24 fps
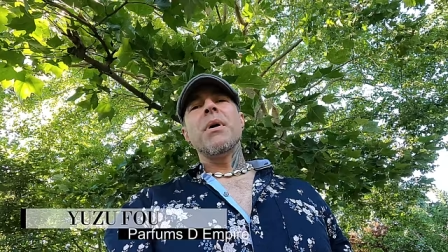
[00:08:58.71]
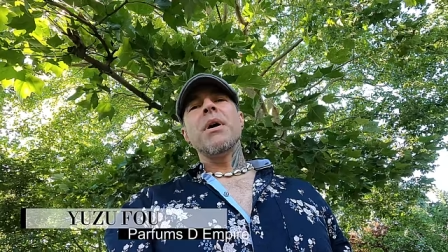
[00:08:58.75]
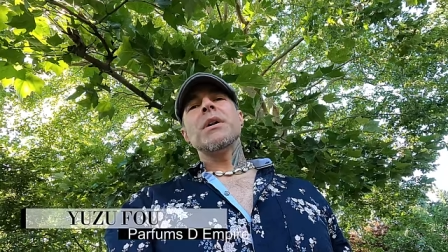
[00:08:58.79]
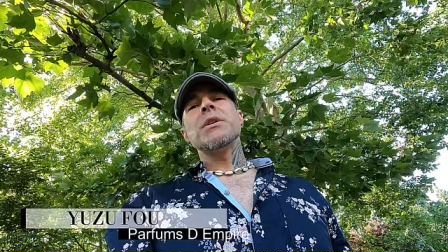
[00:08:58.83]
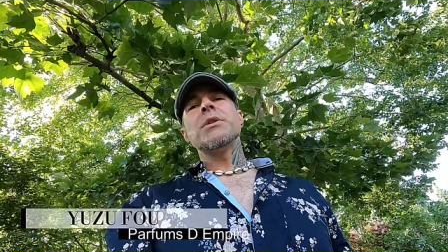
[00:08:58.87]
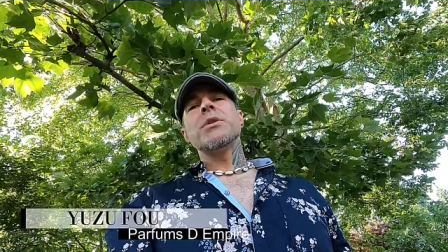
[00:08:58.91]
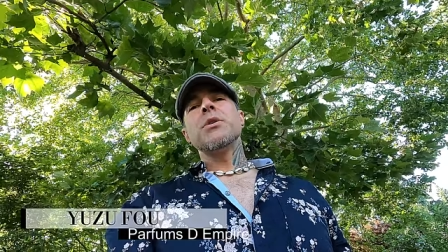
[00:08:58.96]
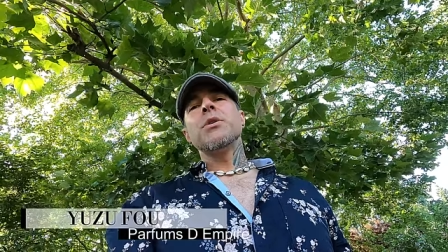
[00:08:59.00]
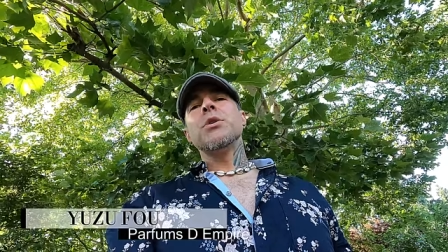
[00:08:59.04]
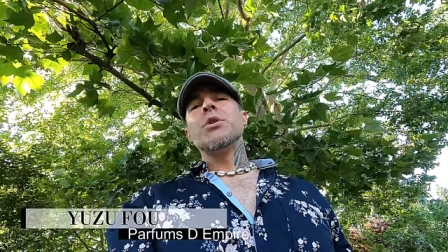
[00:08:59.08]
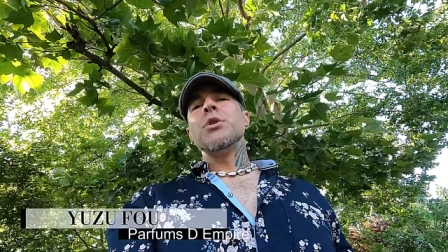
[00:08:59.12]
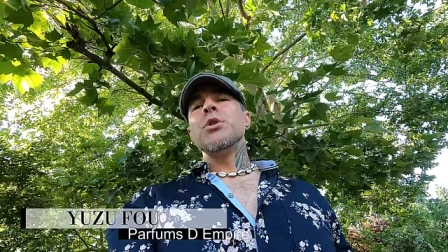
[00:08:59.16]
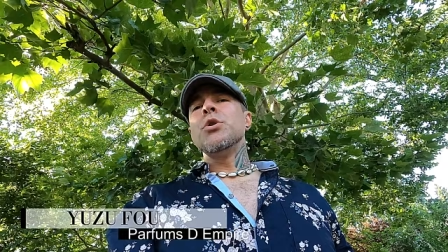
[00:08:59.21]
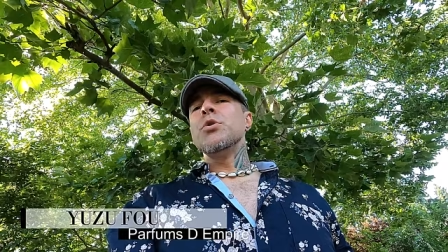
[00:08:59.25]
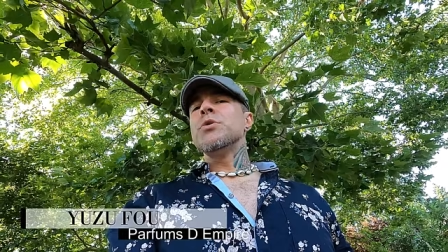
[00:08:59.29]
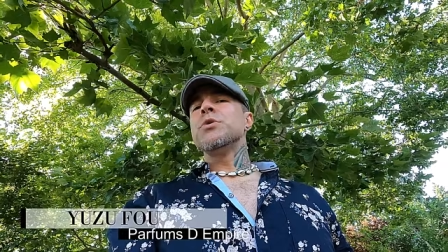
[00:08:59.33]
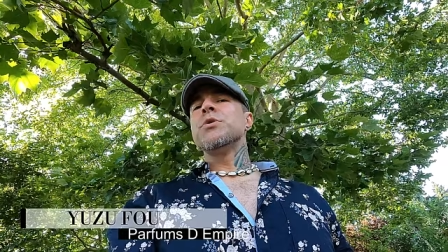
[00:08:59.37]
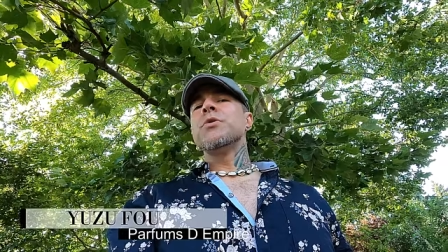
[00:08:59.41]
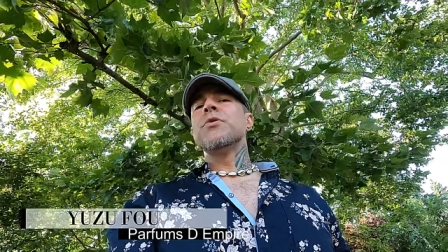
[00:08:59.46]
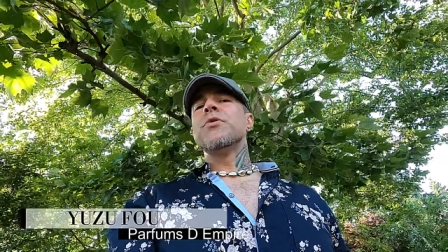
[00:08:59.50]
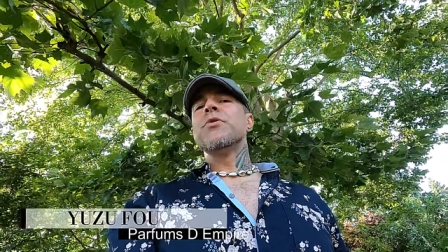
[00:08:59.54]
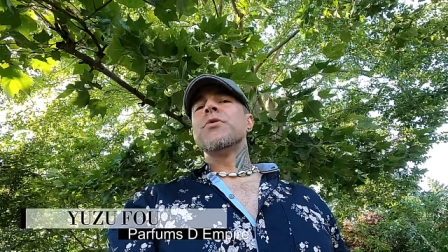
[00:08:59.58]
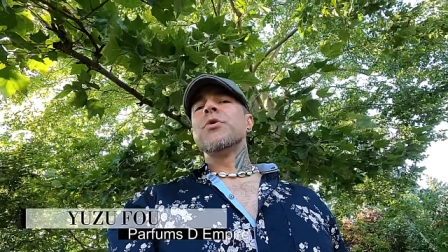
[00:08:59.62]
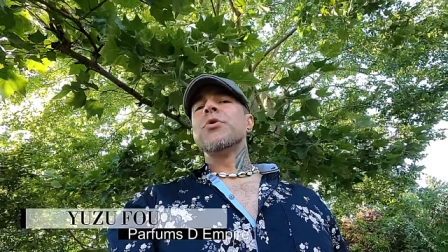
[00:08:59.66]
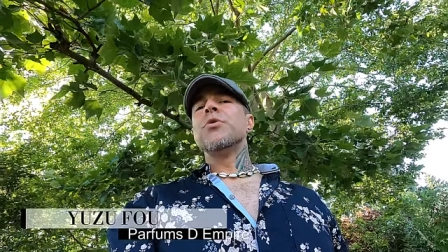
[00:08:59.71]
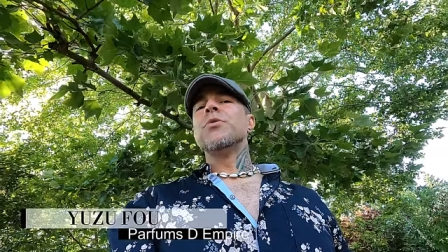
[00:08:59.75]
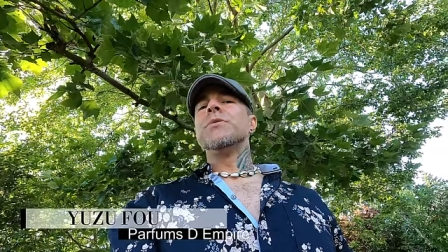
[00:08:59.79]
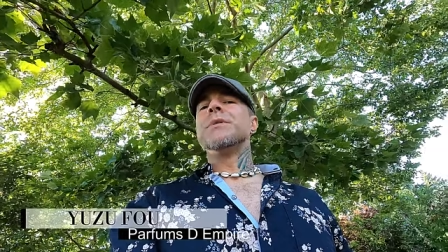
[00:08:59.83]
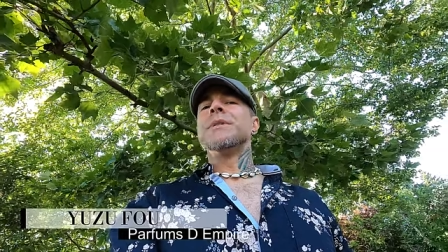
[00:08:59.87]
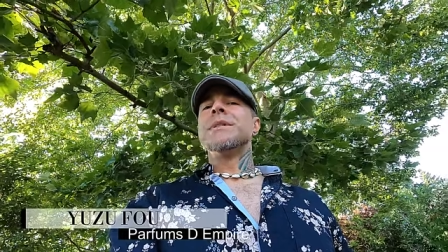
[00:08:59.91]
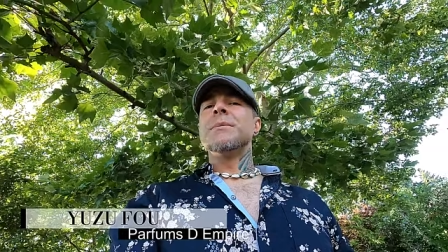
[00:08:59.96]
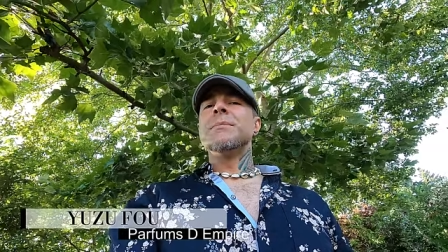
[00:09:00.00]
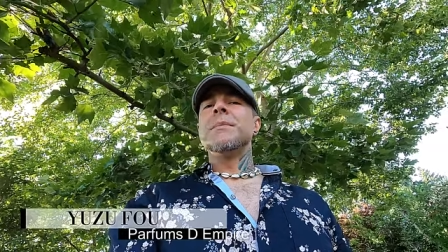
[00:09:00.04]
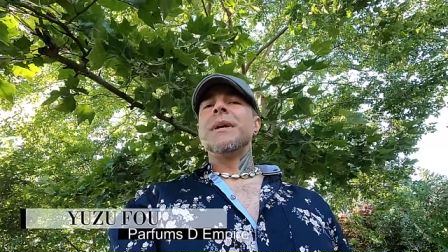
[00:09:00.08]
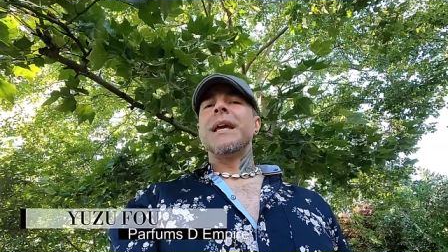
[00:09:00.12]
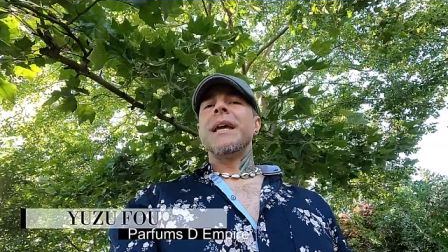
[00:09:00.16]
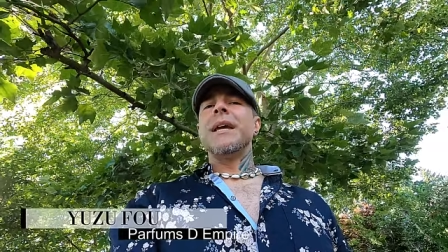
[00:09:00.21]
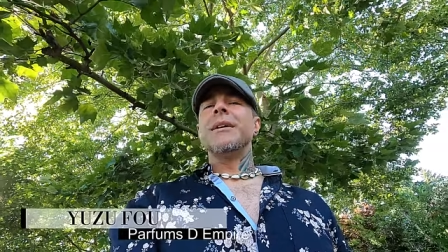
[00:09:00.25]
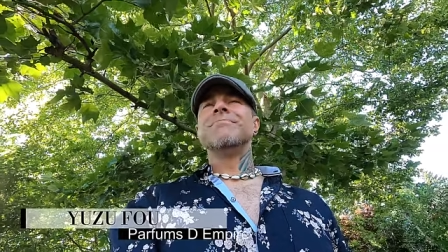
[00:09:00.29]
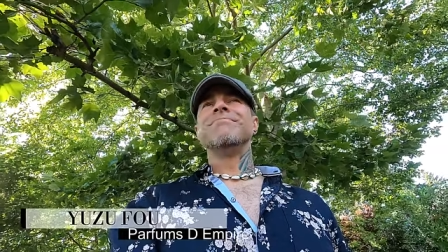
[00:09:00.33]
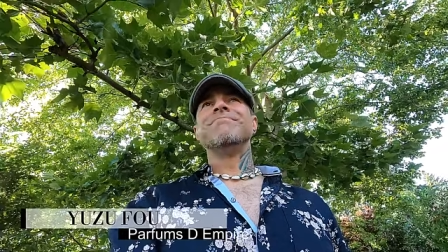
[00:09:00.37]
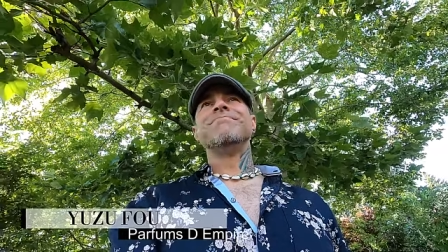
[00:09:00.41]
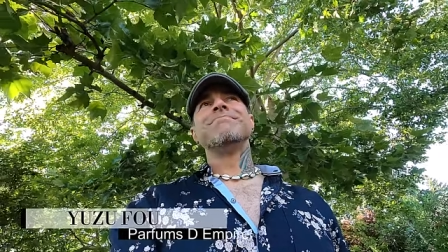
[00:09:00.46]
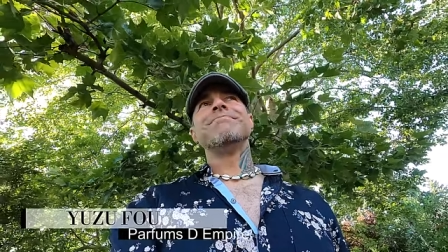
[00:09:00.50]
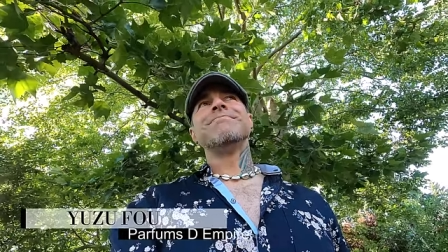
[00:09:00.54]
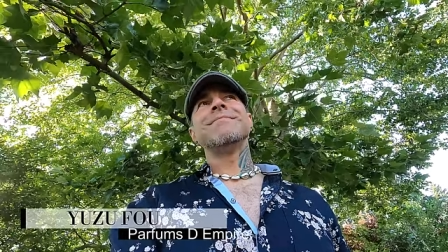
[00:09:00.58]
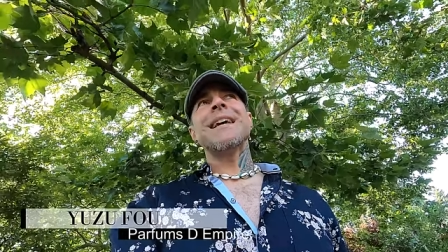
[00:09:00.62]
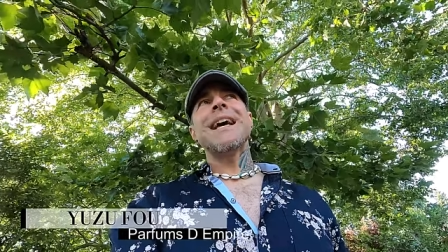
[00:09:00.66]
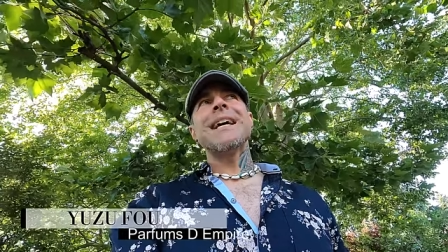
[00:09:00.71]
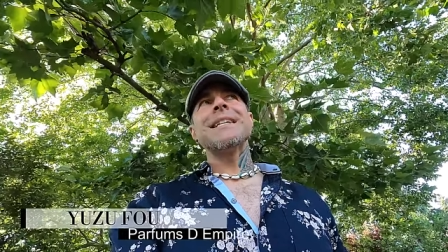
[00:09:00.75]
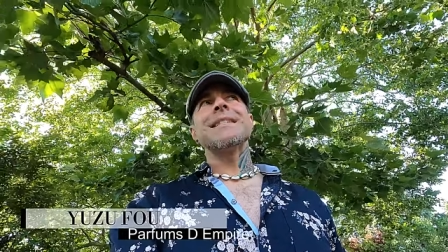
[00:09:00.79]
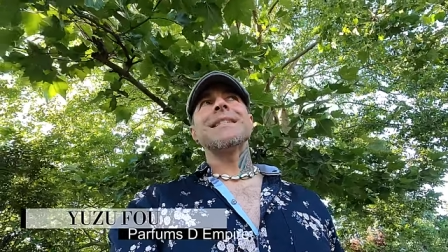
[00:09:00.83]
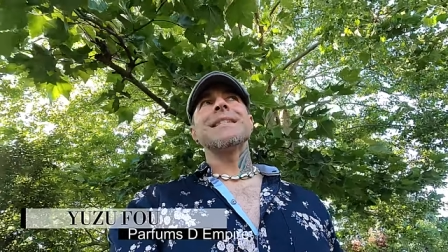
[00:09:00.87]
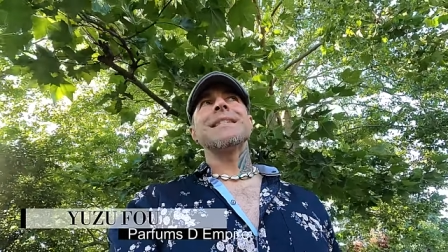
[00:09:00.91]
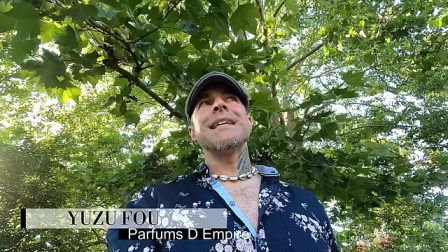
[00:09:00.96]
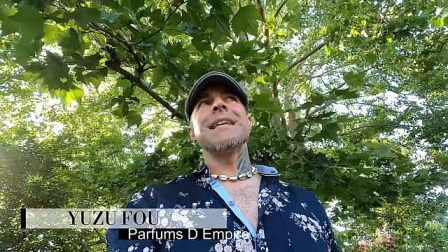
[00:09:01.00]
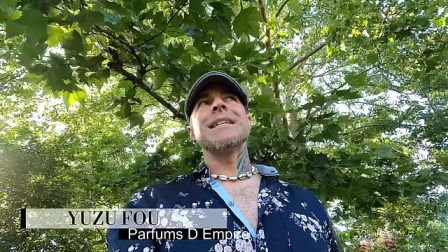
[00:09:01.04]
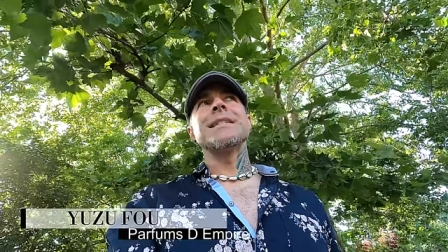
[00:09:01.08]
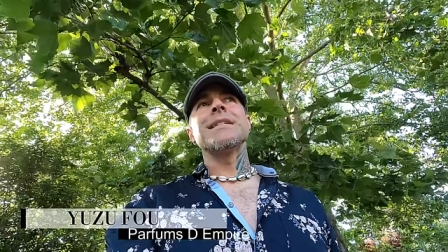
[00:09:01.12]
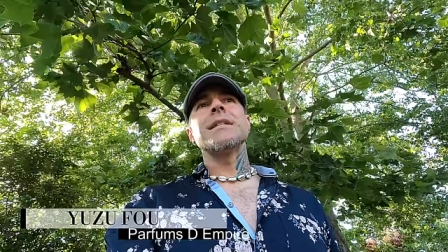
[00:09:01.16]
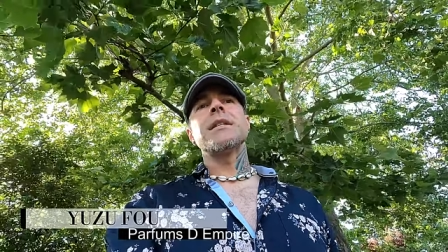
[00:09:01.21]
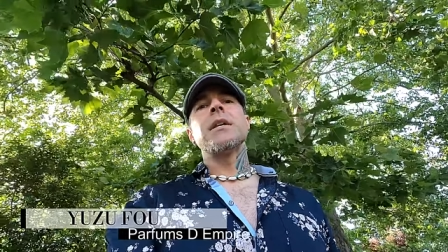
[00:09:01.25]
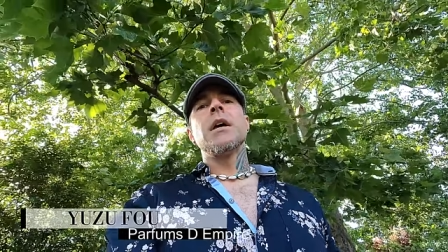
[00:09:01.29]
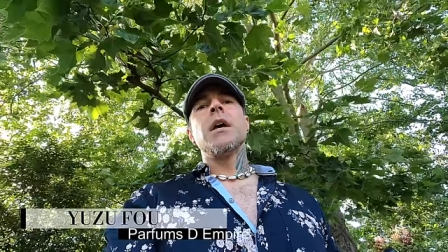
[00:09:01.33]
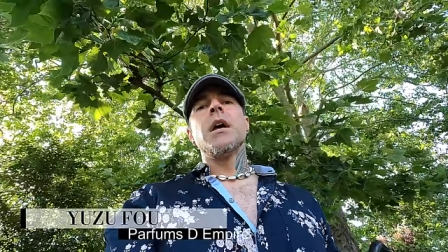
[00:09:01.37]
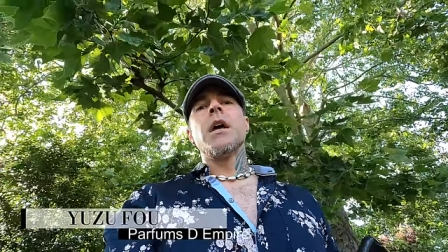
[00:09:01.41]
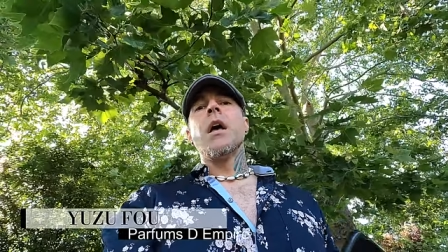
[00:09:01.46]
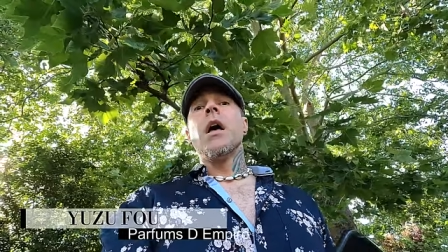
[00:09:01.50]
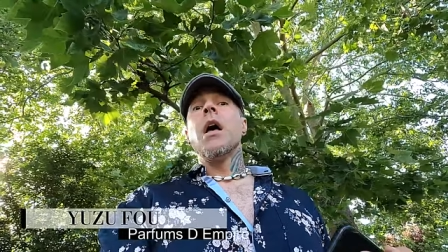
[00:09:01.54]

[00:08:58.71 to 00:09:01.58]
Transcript: but Yuzu Fou to me has a sense